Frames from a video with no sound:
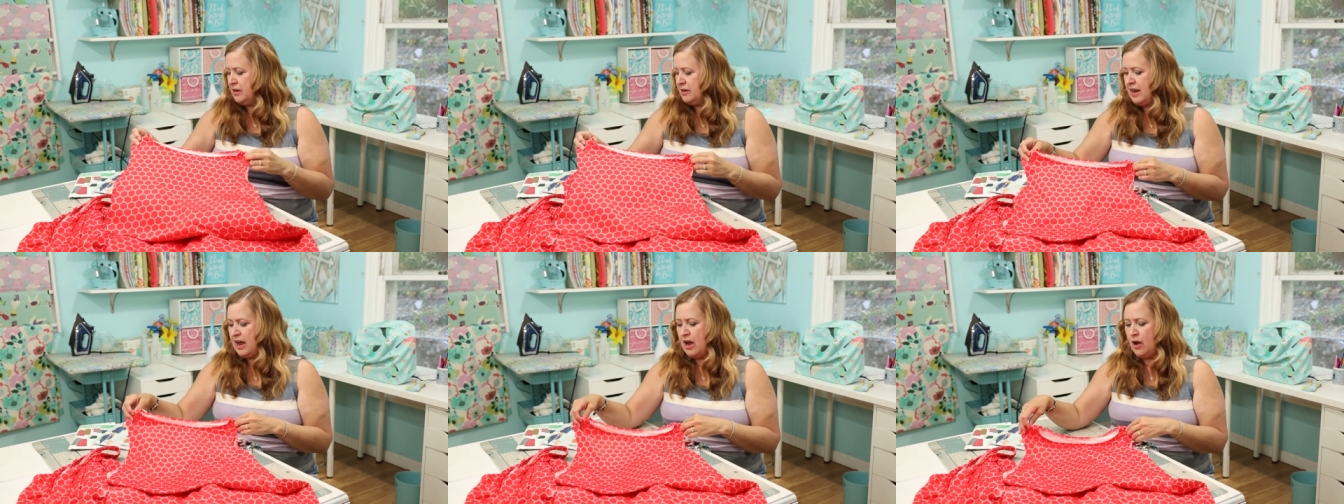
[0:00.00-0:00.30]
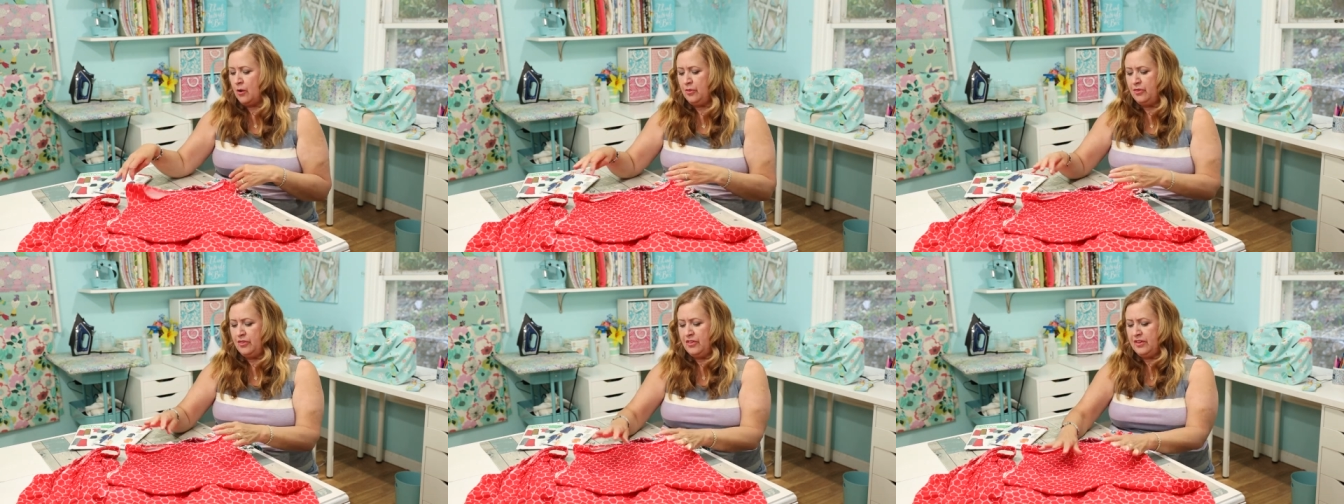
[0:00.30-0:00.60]

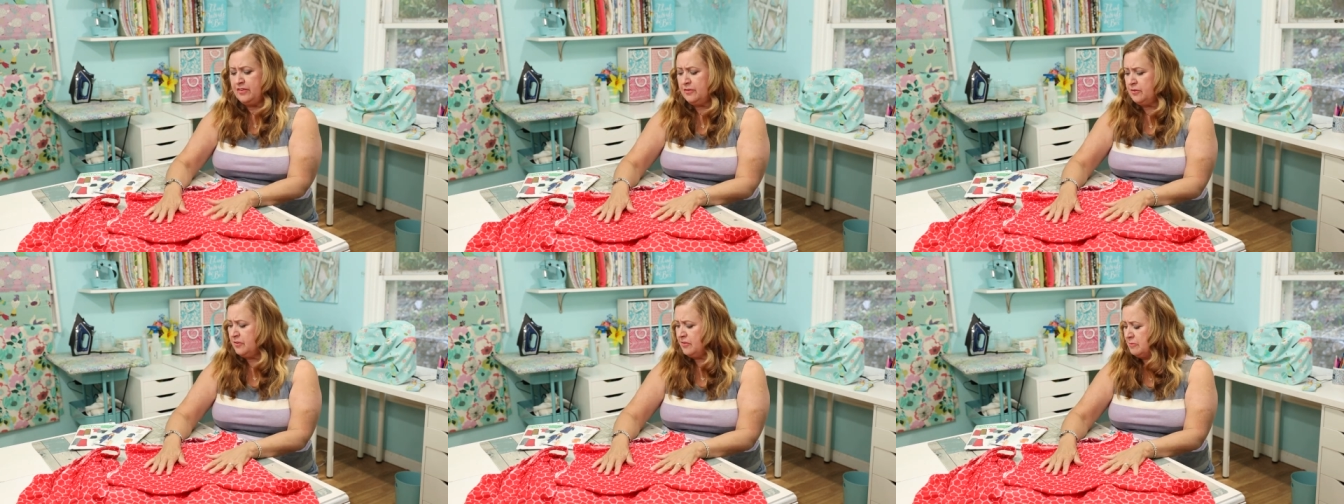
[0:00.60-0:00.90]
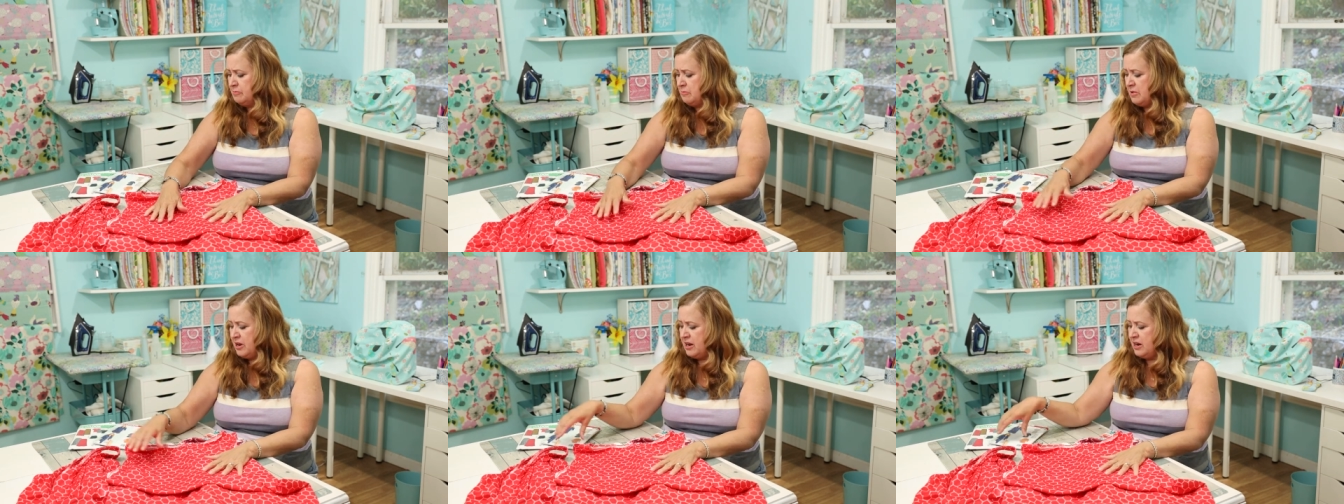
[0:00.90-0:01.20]
Now this
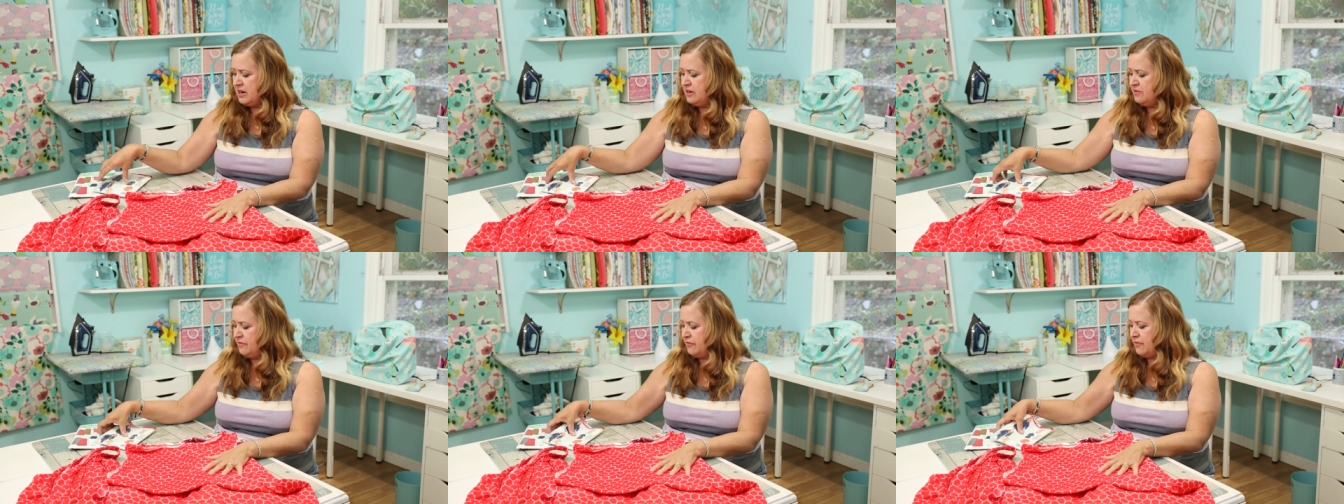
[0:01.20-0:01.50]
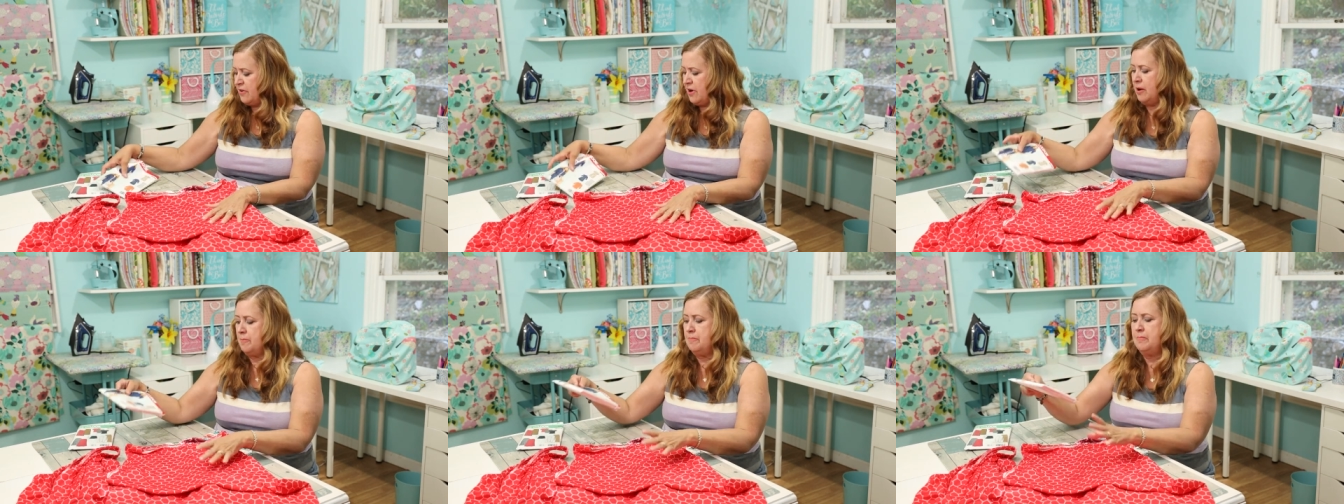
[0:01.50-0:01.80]
is made
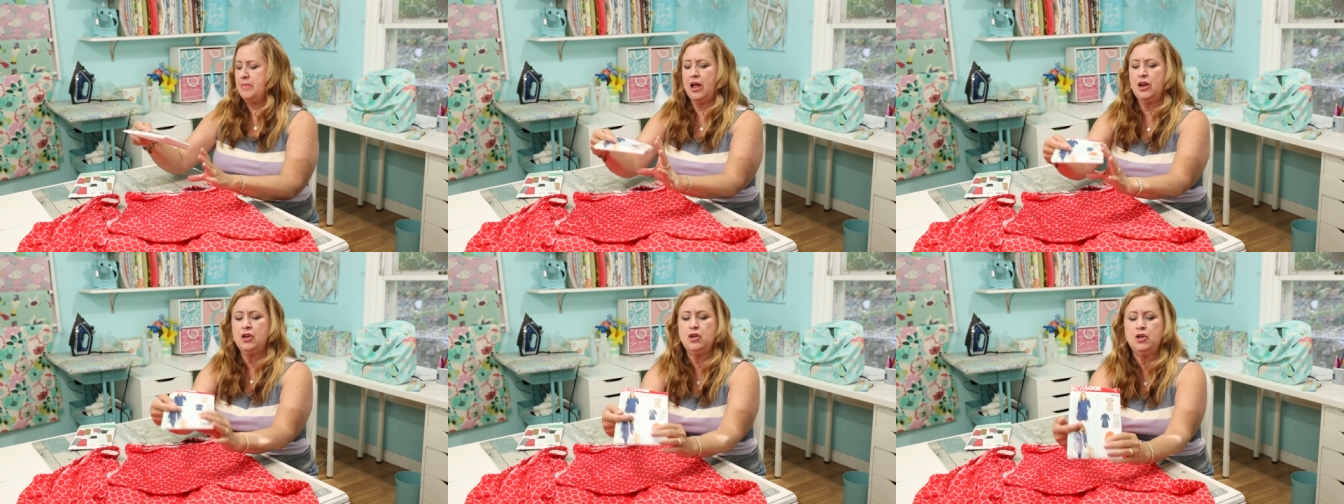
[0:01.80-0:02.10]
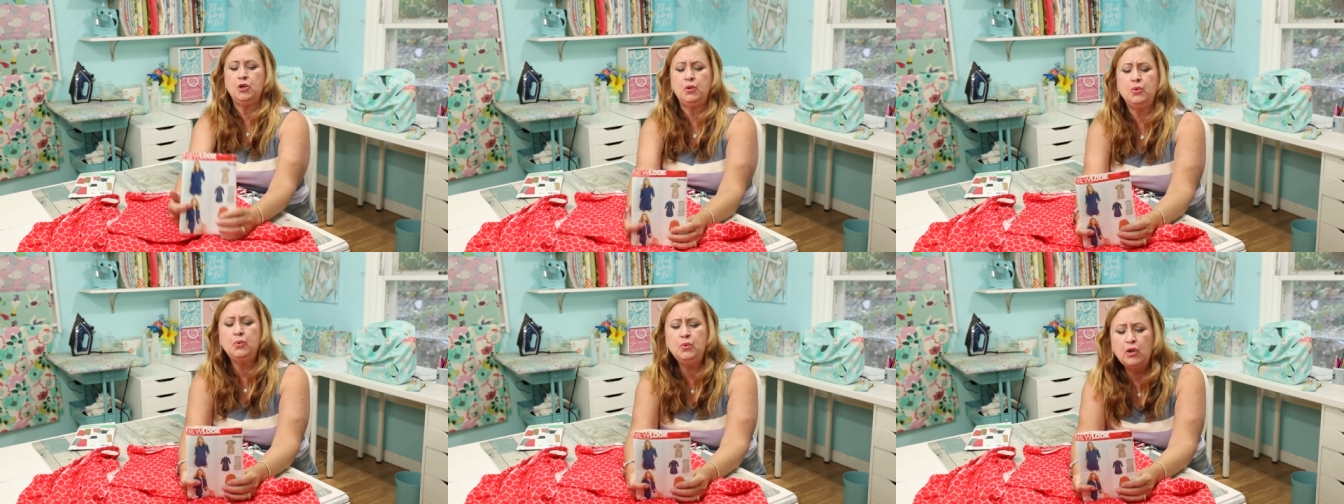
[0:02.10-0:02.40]
from a
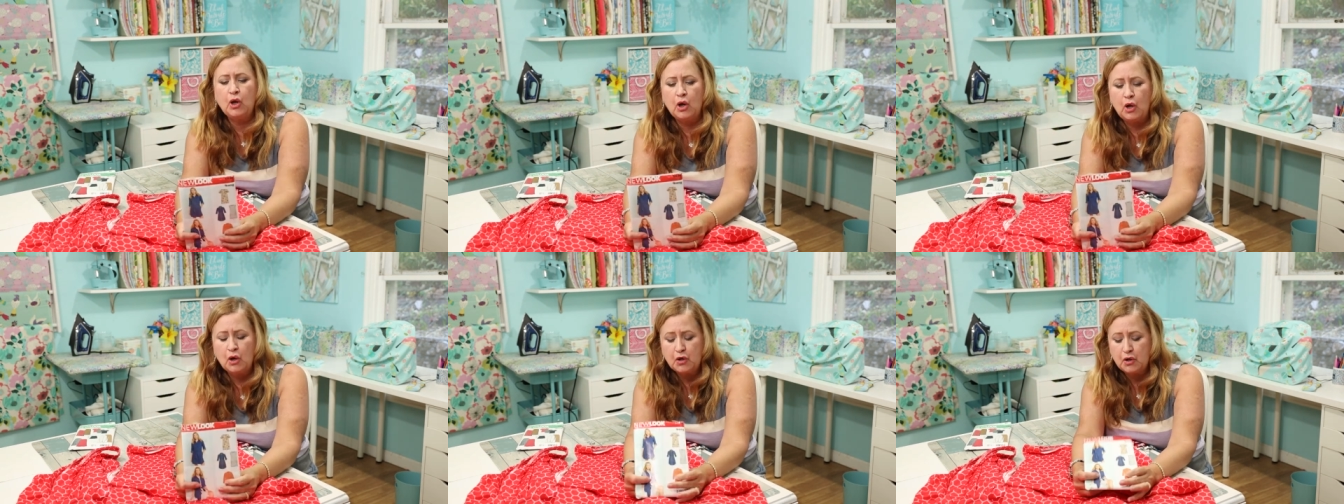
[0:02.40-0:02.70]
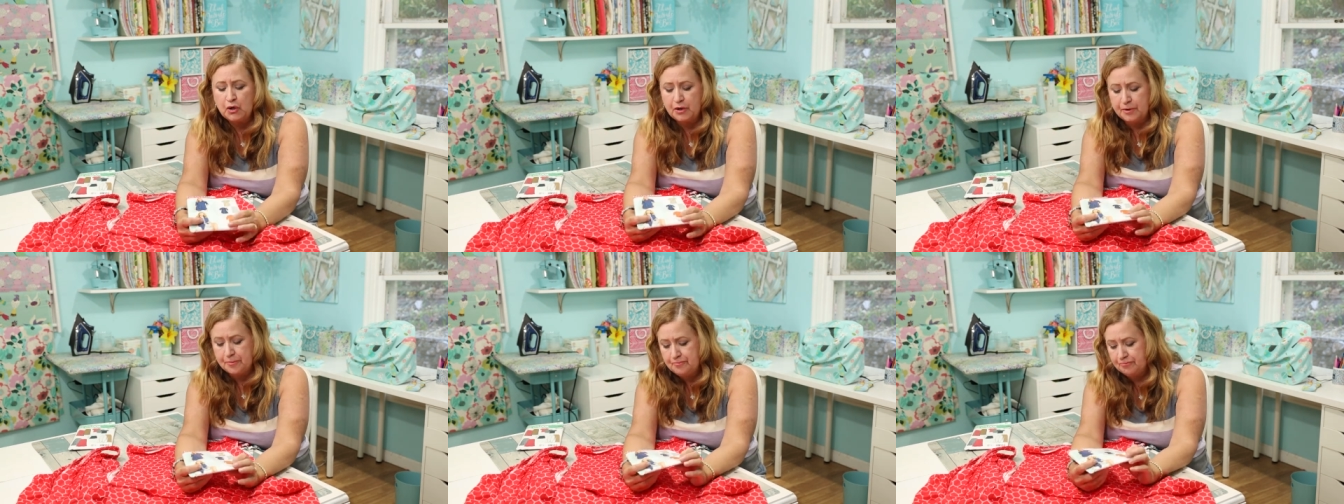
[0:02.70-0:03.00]
New Look